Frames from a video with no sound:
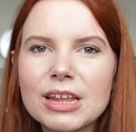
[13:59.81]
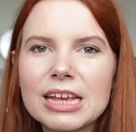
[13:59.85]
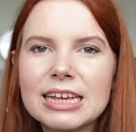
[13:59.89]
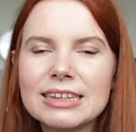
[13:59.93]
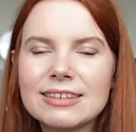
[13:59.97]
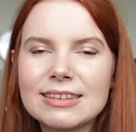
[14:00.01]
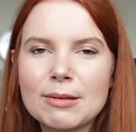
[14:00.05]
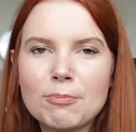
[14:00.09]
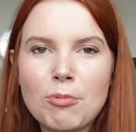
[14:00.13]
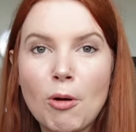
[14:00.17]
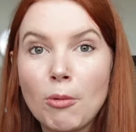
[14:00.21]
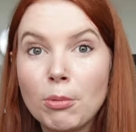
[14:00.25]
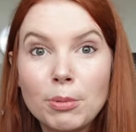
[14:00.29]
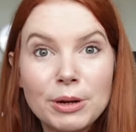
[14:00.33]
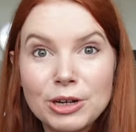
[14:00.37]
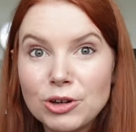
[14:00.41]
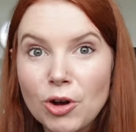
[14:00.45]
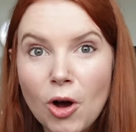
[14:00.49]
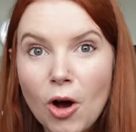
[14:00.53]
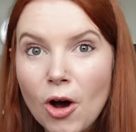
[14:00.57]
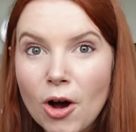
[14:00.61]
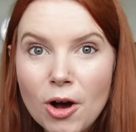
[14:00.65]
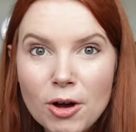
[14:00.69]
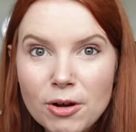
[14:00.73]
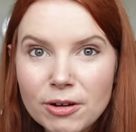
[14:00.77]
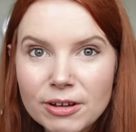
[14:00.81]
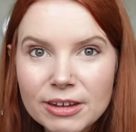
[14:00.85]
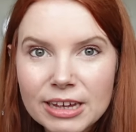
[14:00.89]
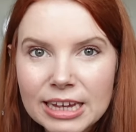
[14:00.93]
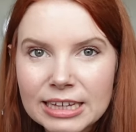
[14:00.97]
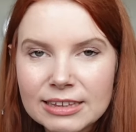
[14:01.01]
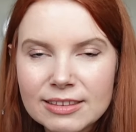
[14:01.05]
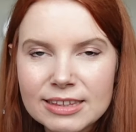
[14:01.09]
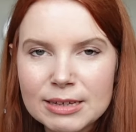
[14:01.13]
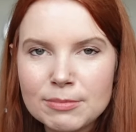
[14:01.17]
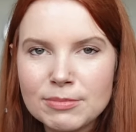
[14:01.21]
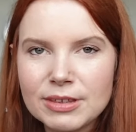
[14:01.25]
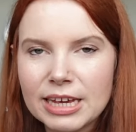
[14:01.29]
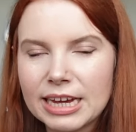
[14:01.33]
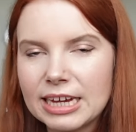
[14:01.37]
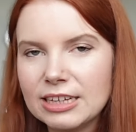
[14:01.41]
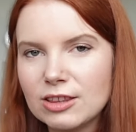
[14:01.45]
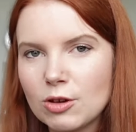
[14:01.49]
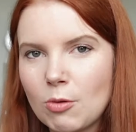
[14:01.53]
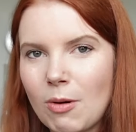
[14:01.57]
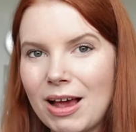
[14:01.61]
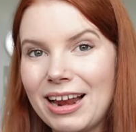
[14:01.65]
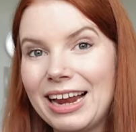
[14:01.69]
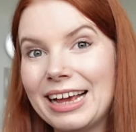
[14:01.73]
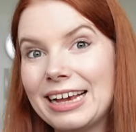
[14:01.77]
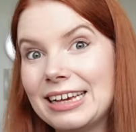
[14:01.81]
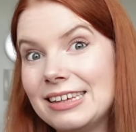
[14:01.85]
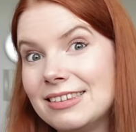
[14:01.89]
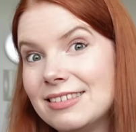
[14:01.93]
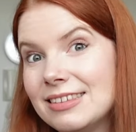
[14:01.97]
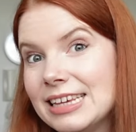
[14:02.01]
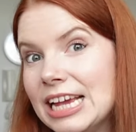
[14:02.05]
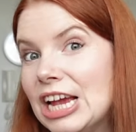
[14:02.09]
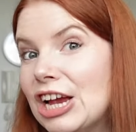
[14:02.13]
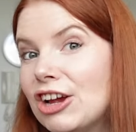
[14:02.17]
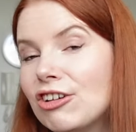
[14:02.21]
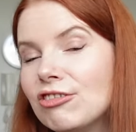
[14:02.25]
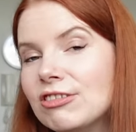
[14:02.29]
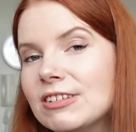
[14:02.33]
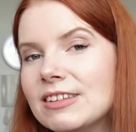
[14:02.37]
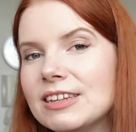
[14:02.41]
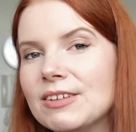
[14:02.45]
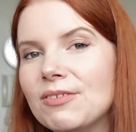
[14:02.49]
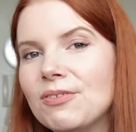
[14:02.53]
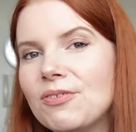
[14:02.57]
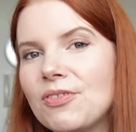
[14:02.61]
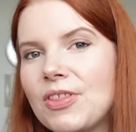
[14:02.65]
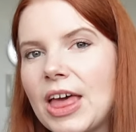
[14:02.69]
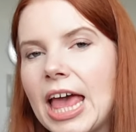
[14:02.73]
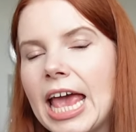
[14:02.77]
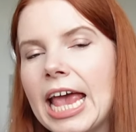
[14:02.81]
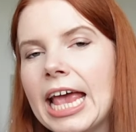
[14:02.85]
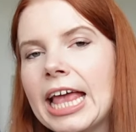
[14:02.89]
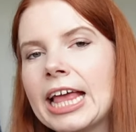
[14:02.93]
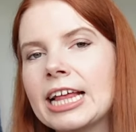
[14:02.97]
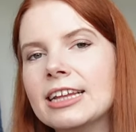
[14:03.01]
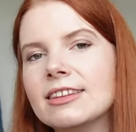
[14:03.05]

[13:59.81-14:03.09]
It's probably not. It seems like it's quite like a secretive thing.